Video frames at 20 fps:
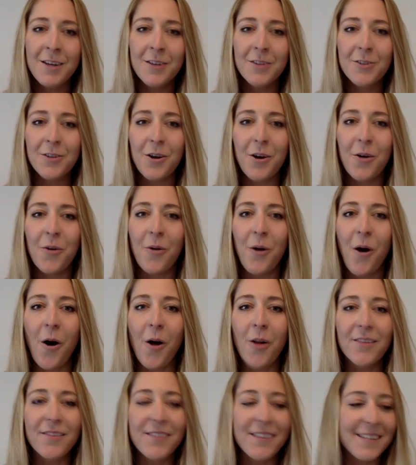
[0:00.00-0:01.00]
So
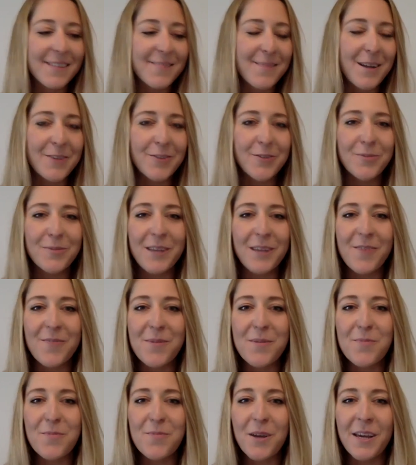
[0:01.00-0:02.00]
all of these mushrooms I've
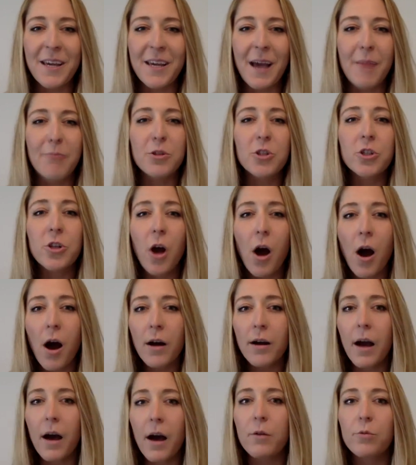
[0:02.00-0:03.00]
been bringing up:
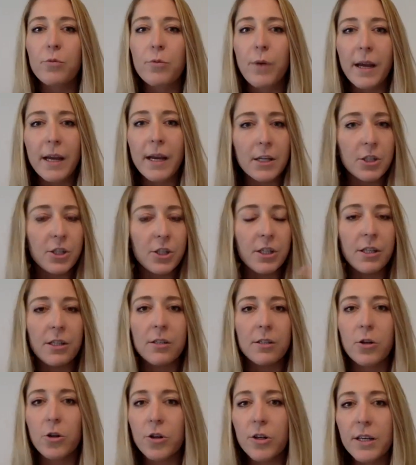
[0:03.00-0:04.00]
chaga, reishi,
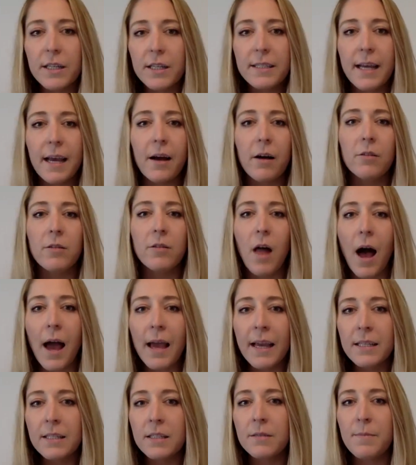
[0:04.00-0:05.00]
turkey tail,
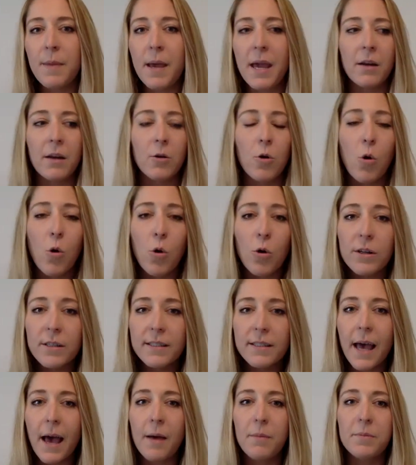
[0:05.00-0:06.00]
lion's mane,
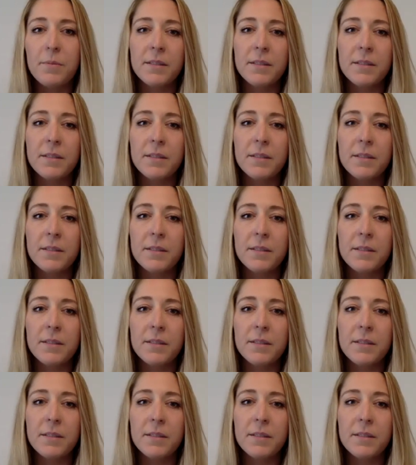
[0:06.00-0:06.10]
cordyceps,